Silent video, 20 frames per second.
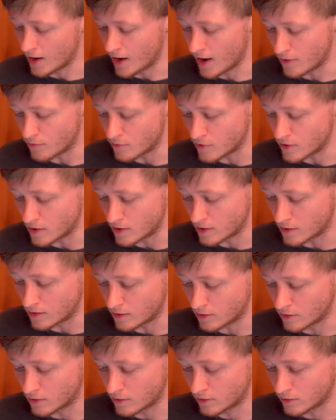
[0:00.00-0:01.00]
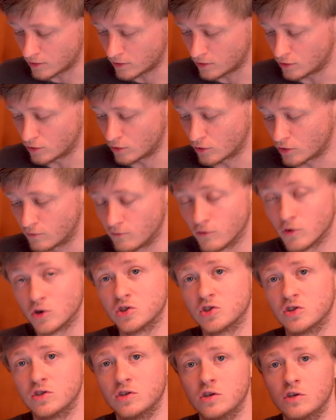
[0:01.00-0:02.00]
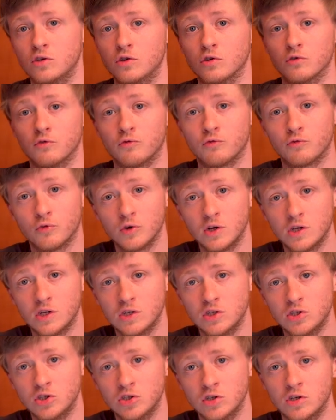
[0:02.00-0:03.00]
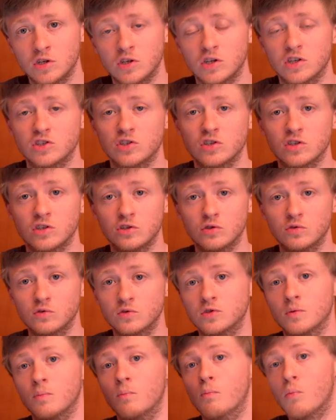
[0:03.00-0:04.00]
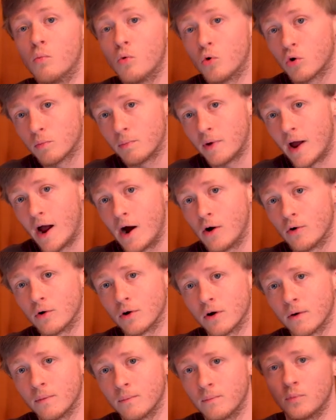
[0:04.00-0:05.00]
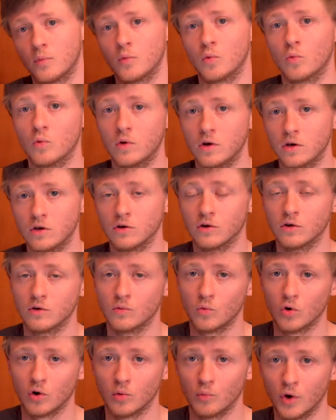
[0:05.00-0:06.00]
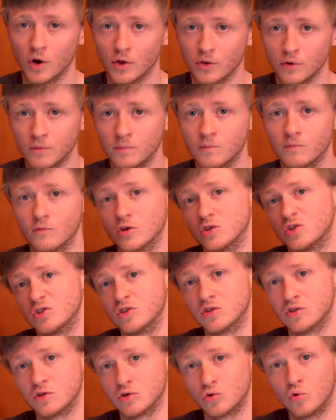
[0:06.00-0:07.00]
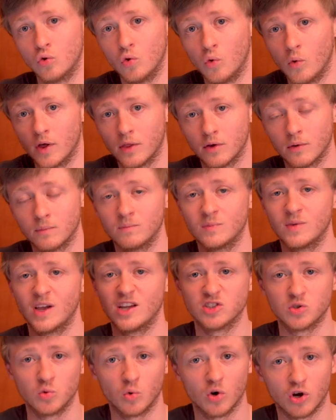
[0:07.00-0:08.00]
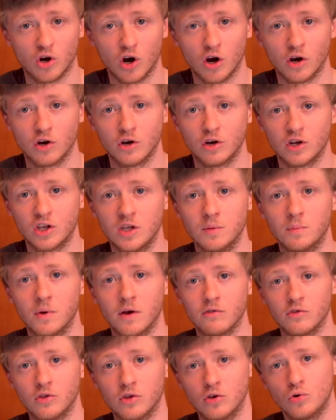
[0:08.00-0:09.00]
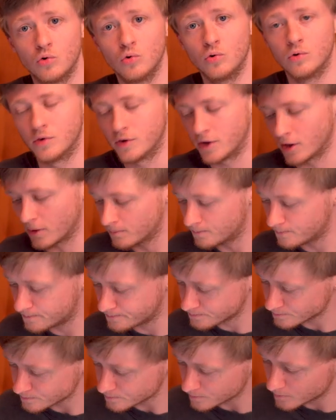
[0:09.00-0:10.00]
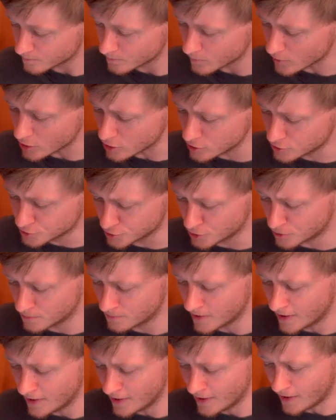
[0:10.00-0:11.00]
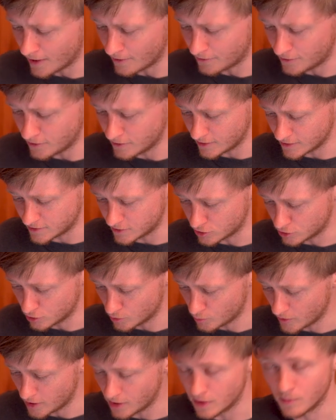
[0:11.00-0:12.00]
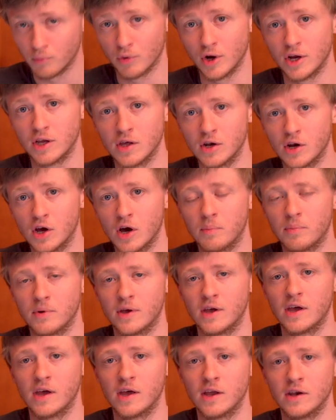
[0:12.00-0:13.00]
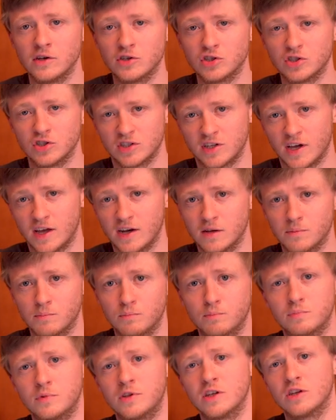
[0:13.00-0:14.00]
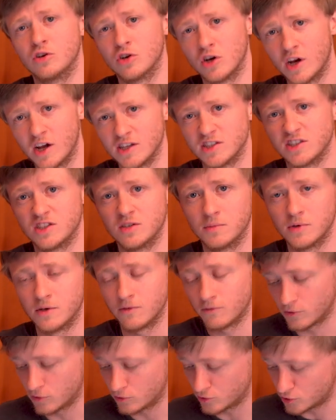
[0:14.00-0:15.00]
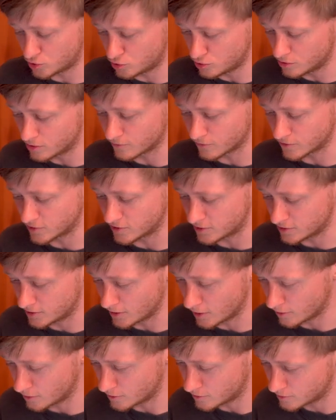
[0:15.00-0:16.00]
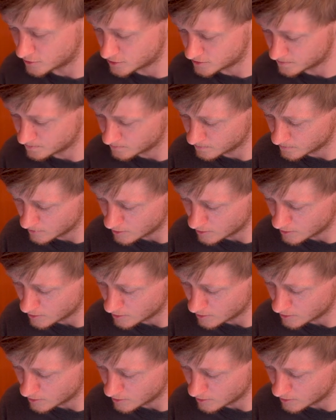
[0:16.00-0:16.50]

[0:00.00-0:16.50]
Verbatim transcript: And then, you know, conversely, your fridge is going to use more power when you're in warm weather versus in cool weather. Has to work harder to keep everything cool in there. So I that's a good way to break it up and just kind of get your estimate for those two different scenarios.